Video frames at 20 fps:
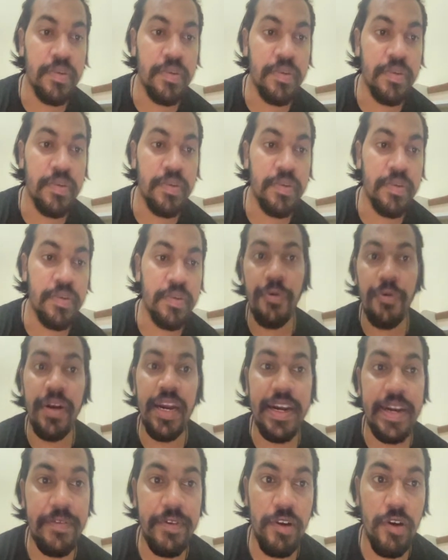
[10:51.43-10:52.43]
on a cloud
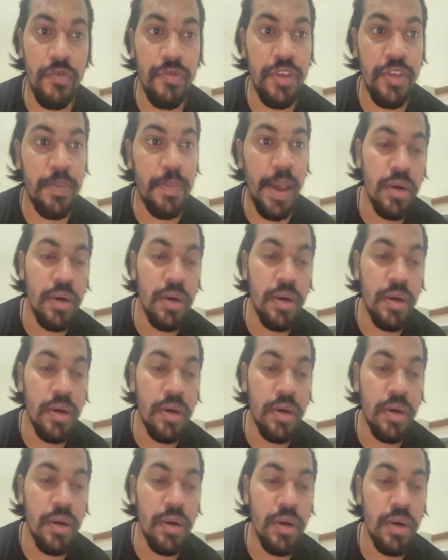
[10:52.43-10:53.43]
network of the Google.
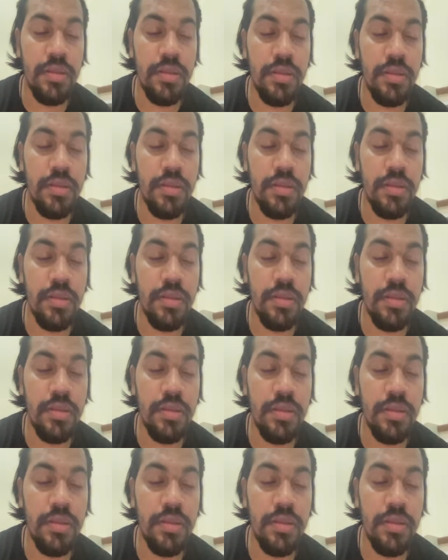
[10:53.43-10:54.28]
There are different